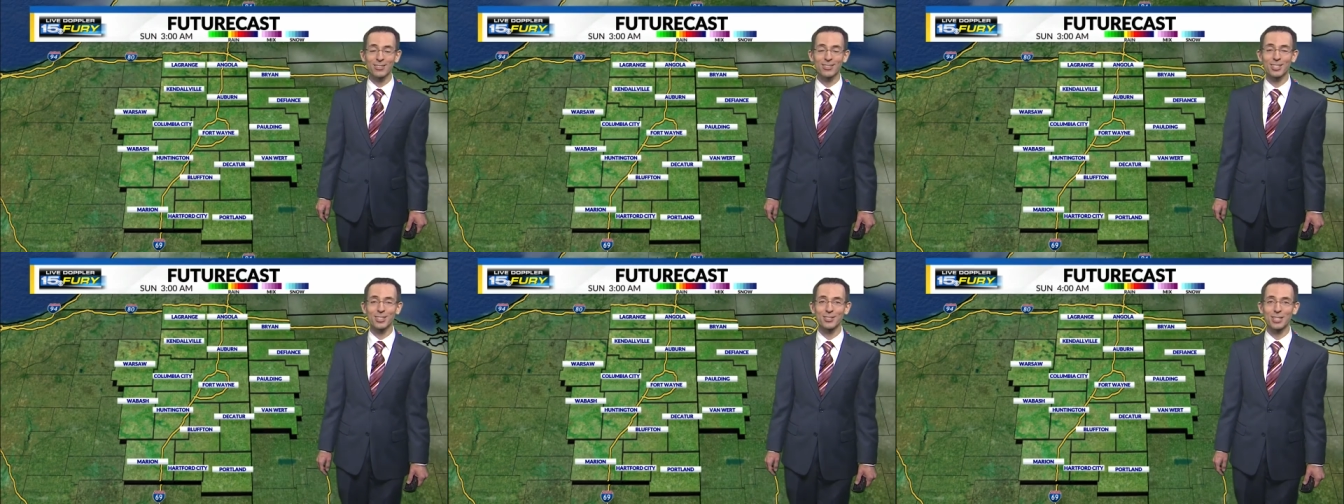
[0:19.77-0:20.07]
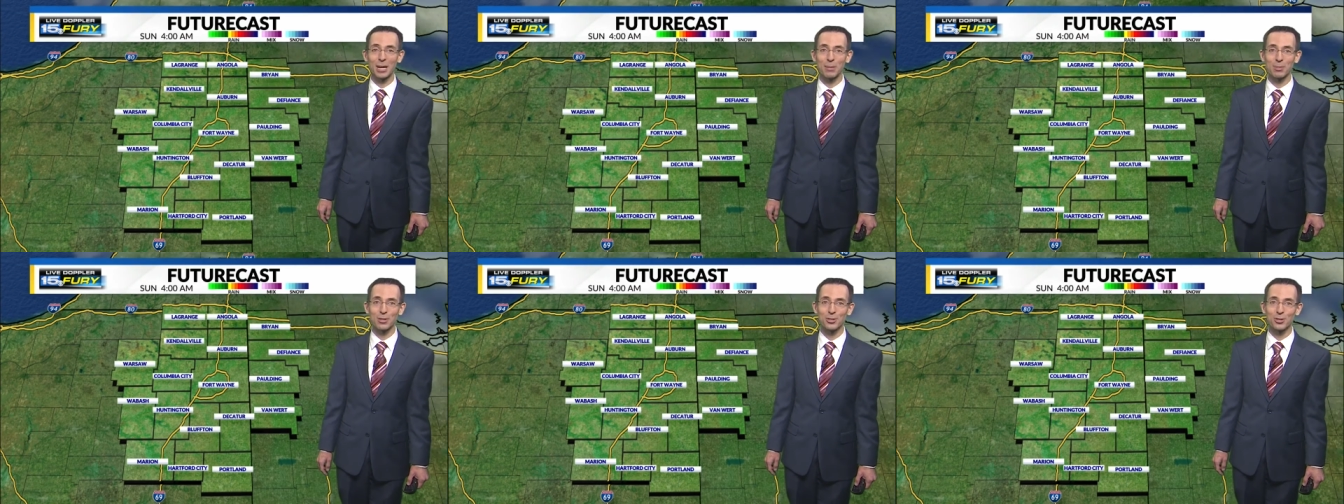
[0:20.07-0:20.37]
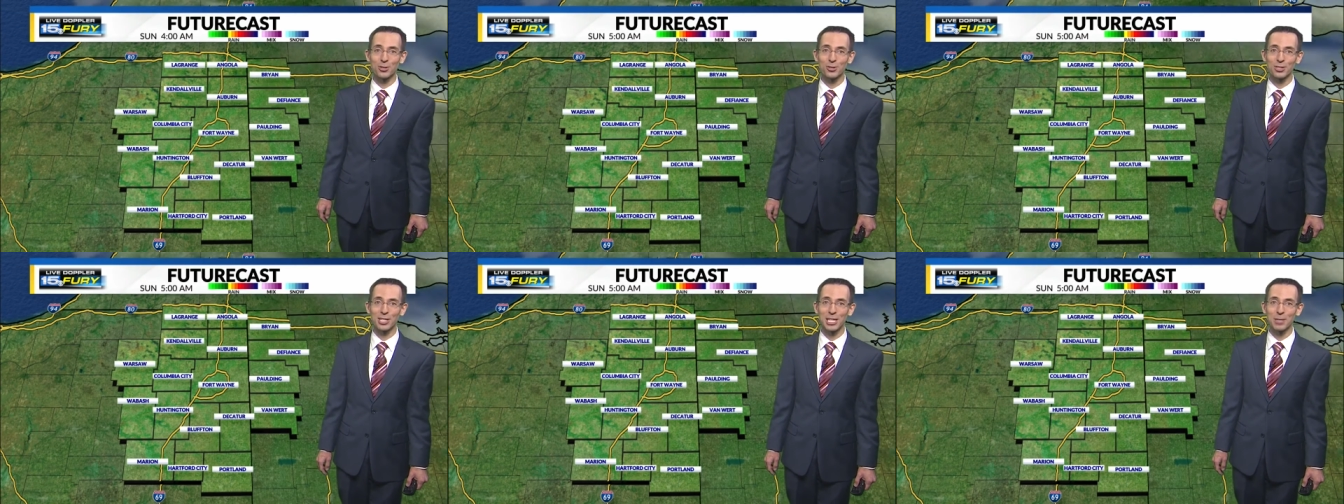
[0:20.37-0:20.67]
the
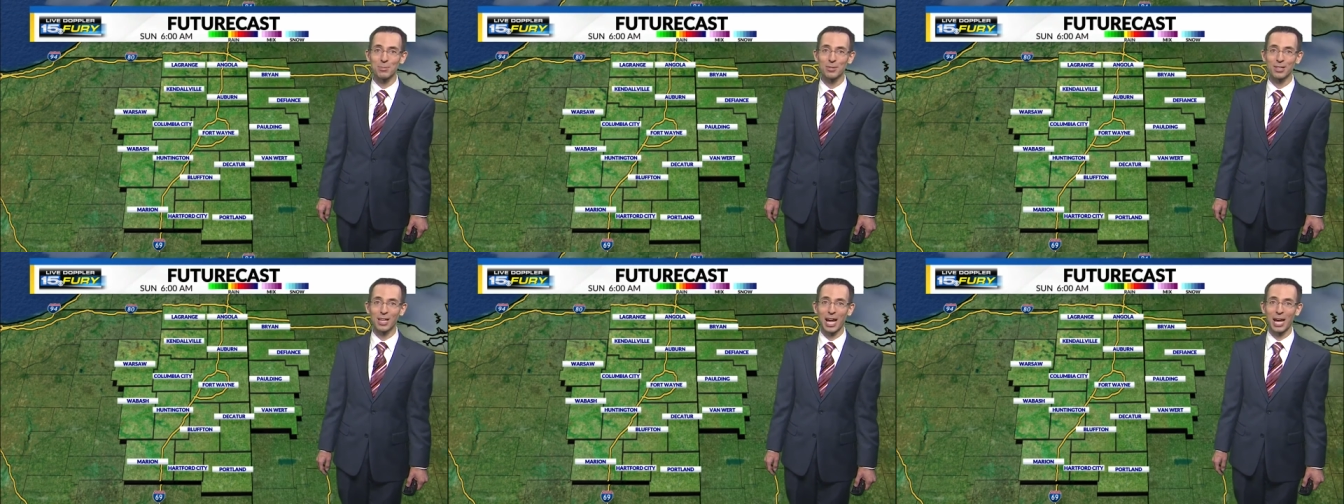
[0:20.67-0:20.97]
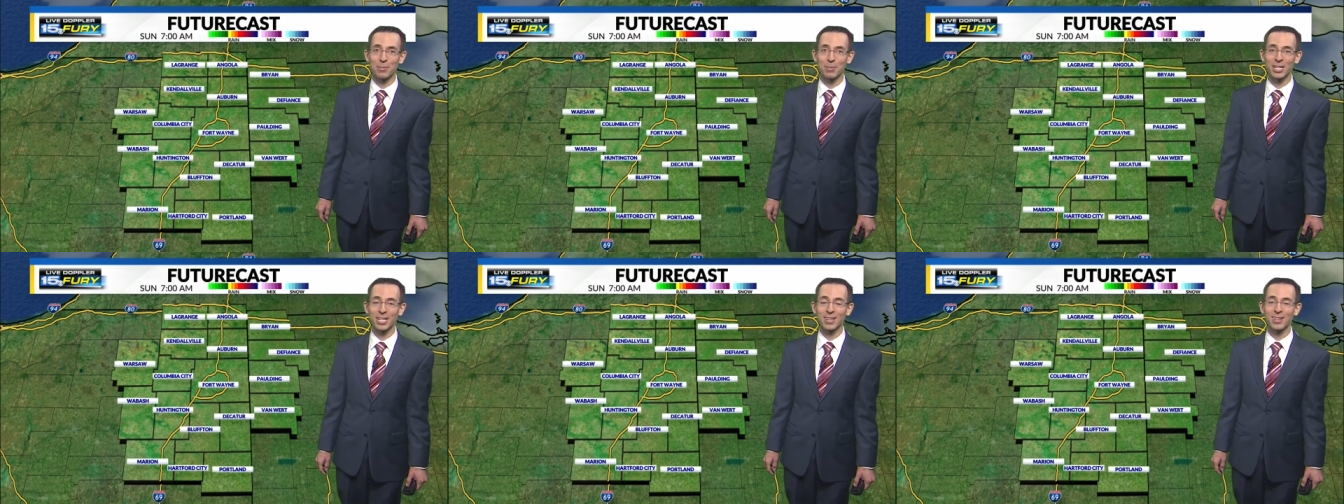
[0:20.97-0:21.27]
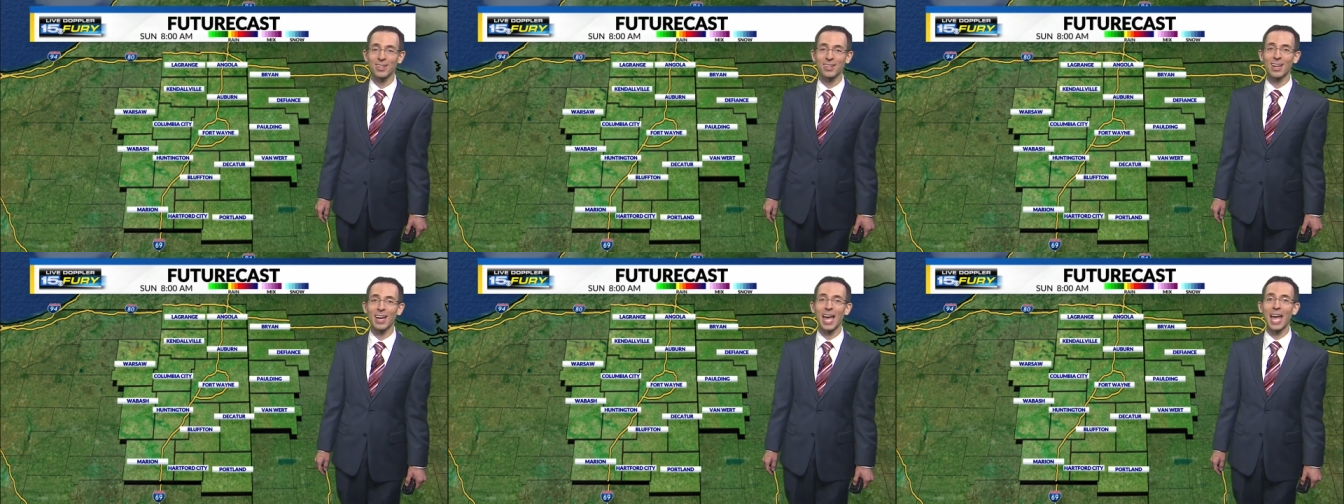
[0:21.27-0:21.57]
temperatures keep climbing
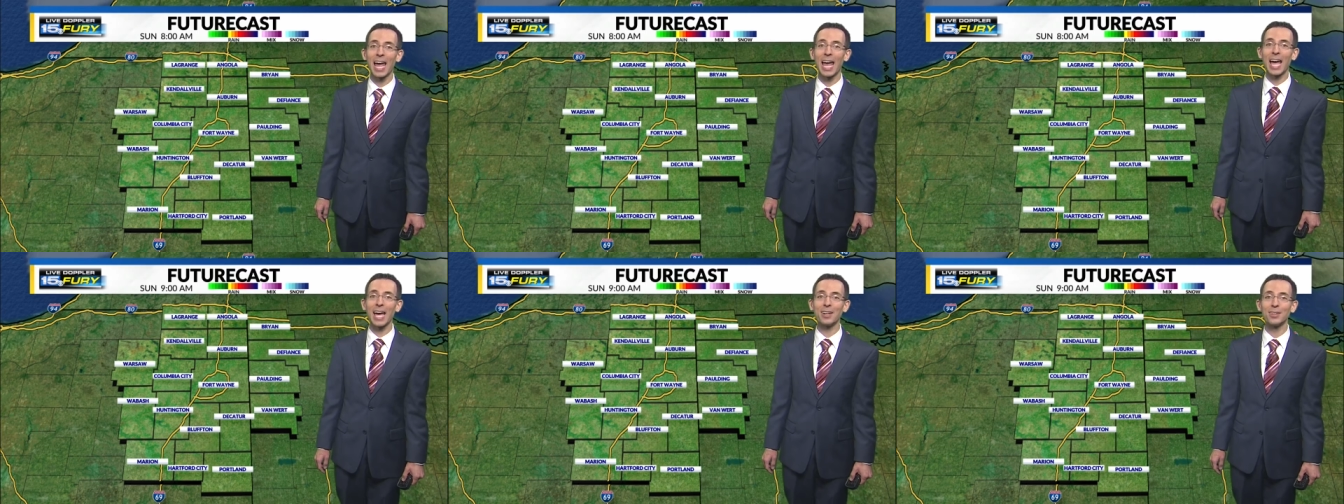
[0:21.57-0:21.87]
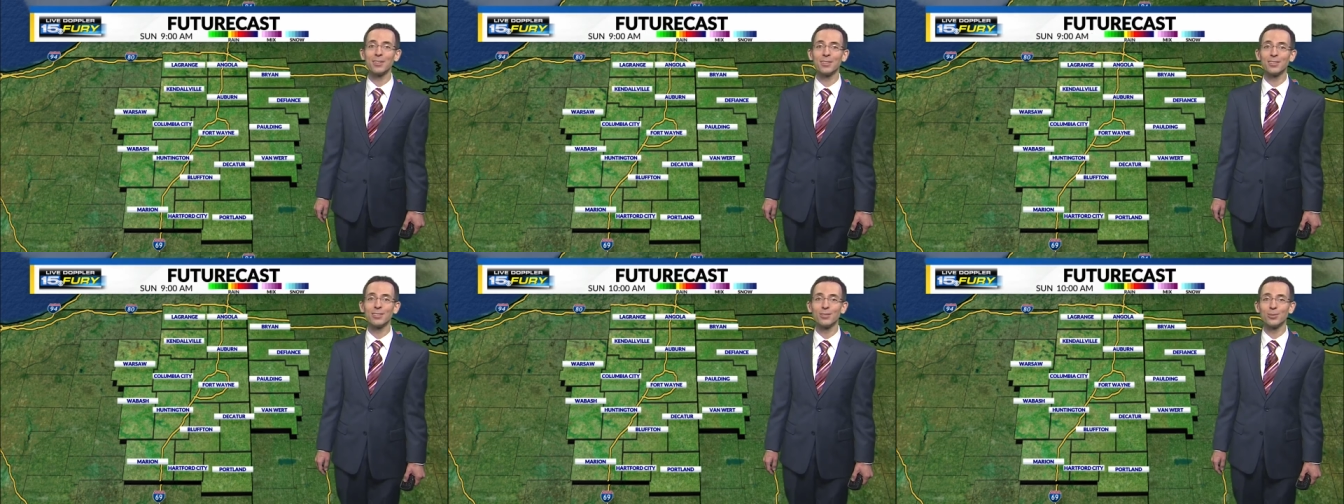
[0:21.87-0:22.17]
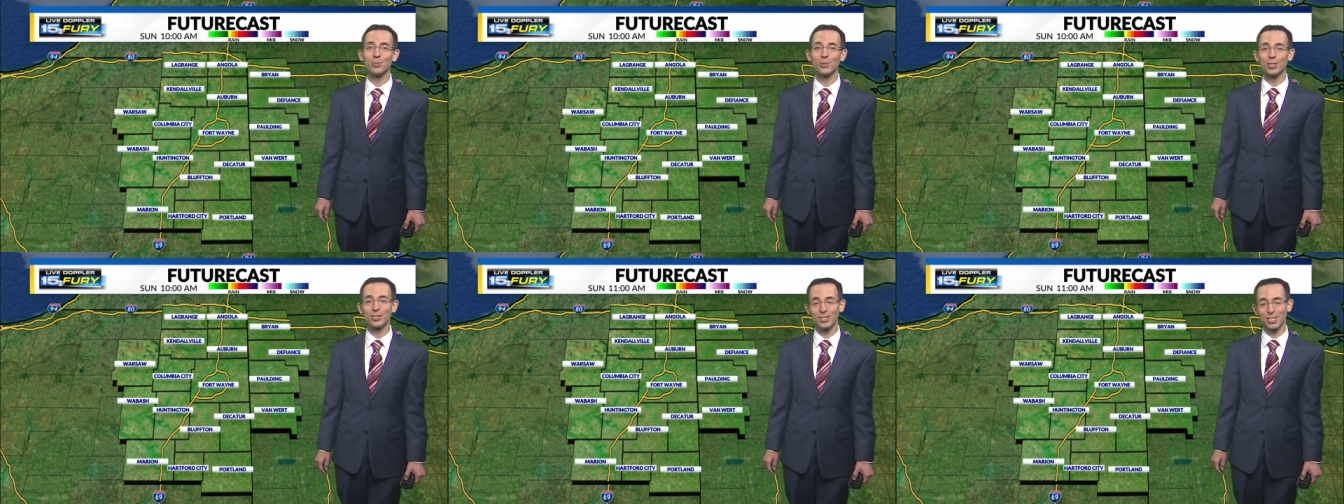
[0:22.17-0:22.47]
and
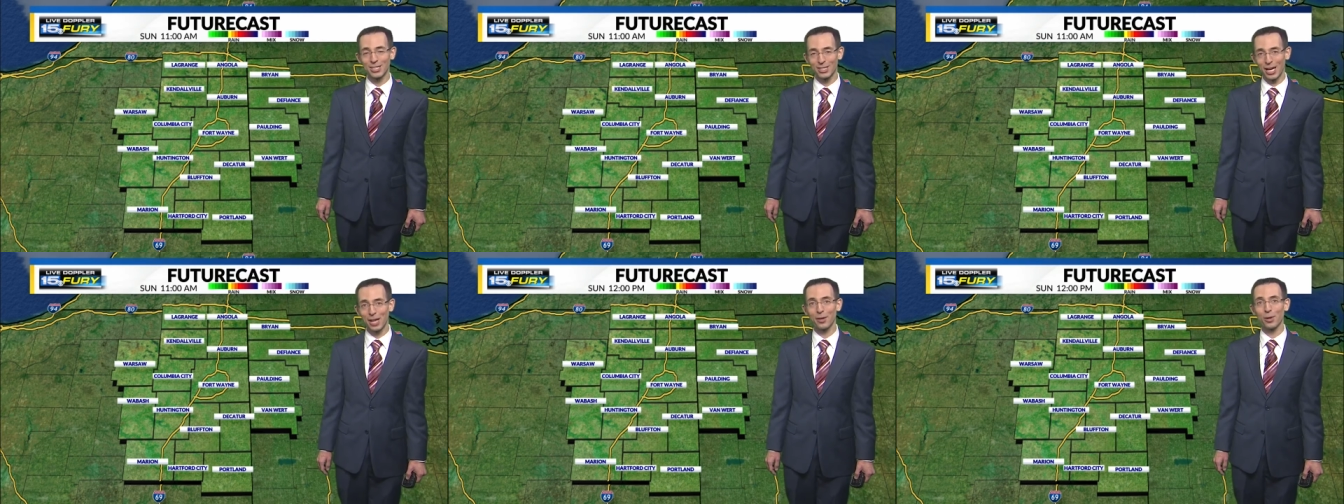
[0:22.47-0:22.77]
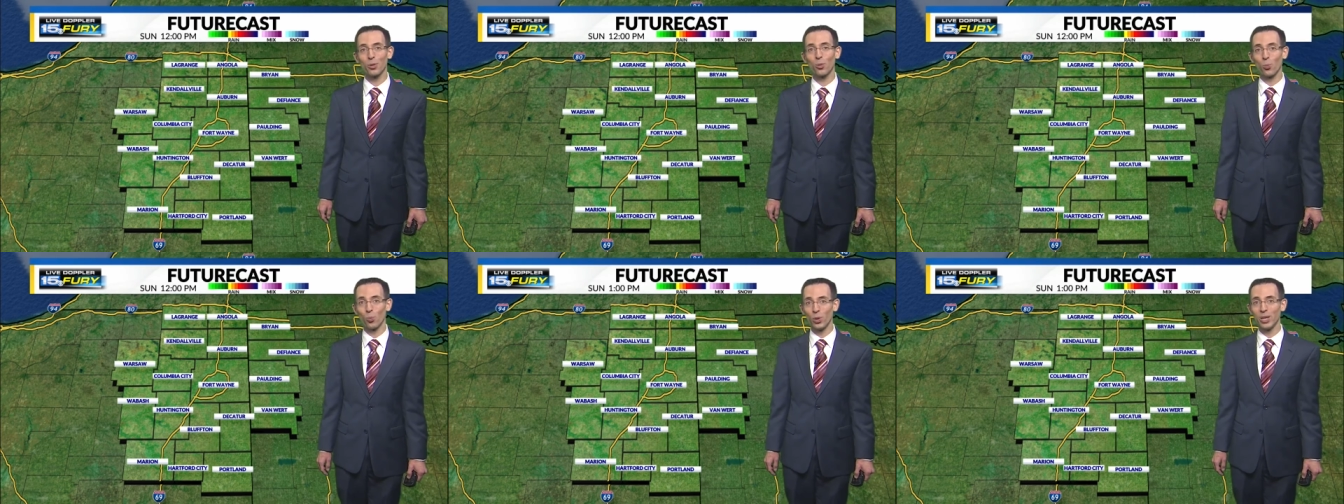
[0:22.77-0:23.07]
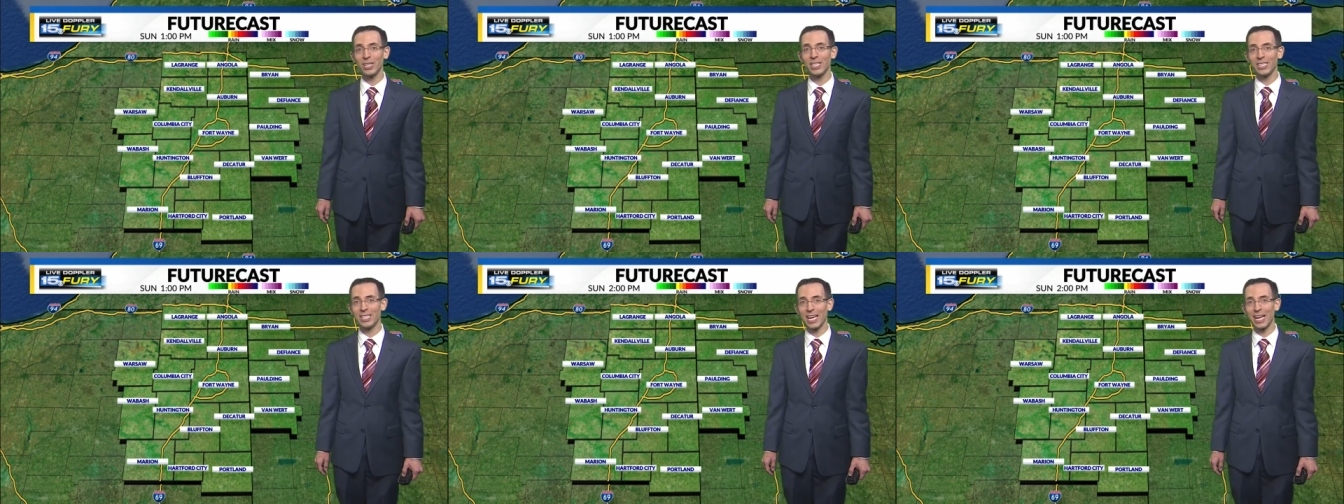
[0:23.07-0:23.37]
we see another
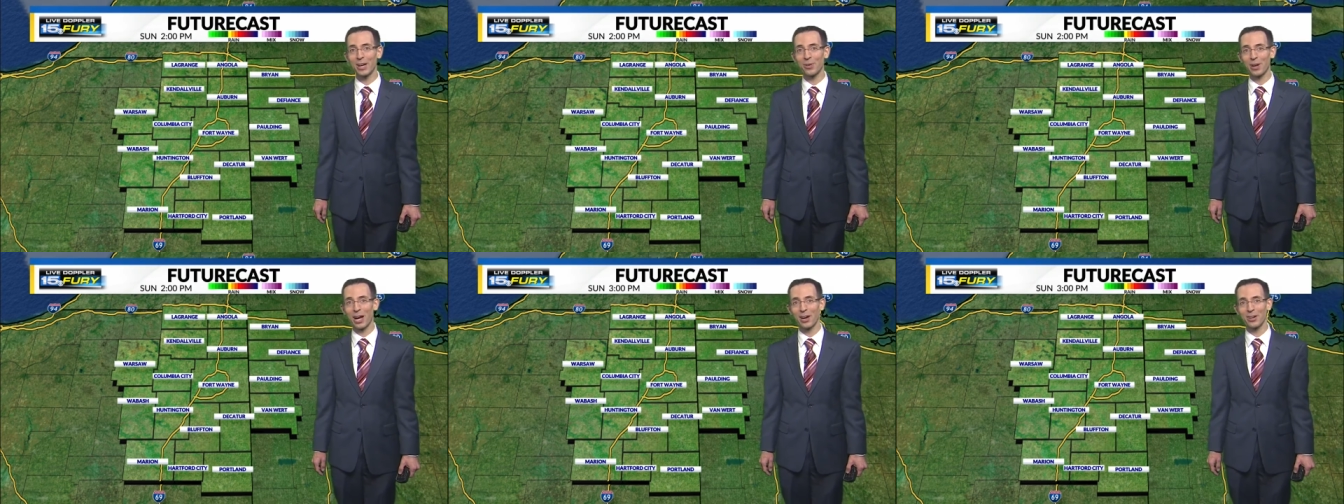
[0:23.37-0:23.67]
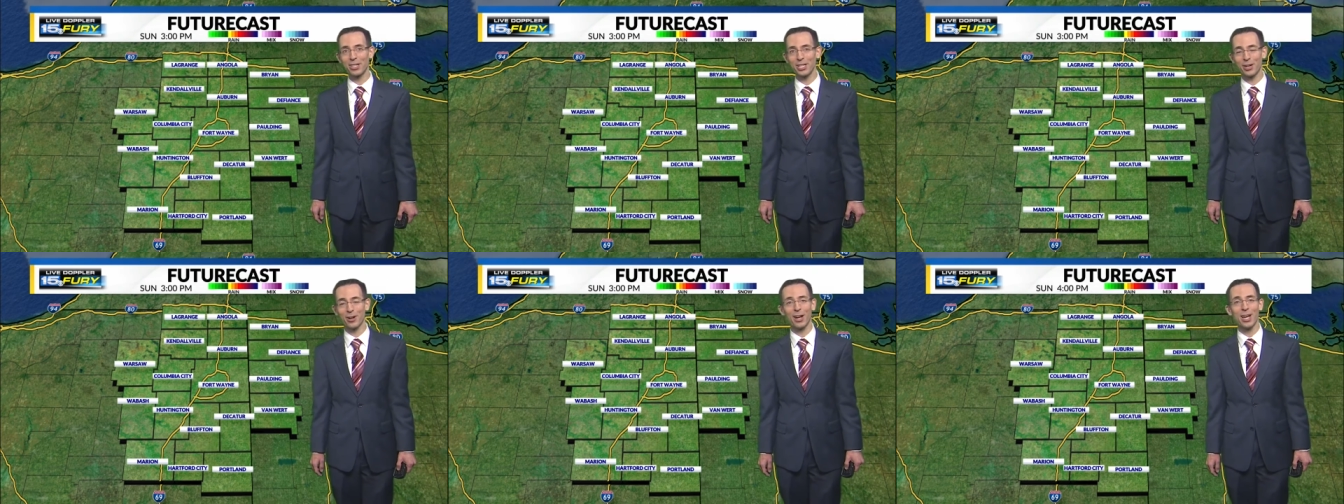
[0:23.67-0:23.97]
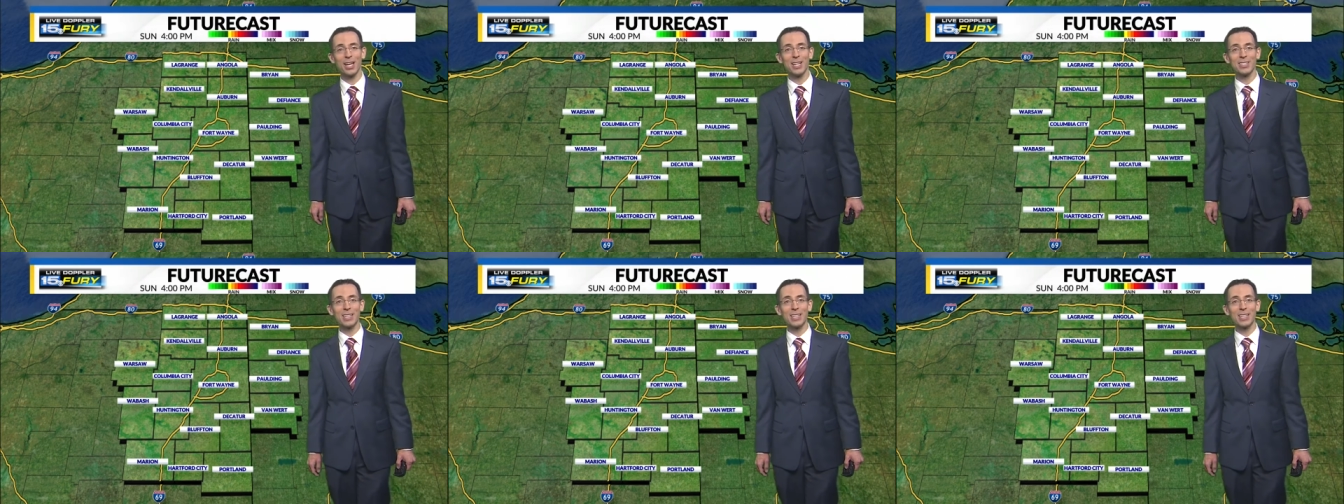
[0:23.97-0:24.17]
windy day around here.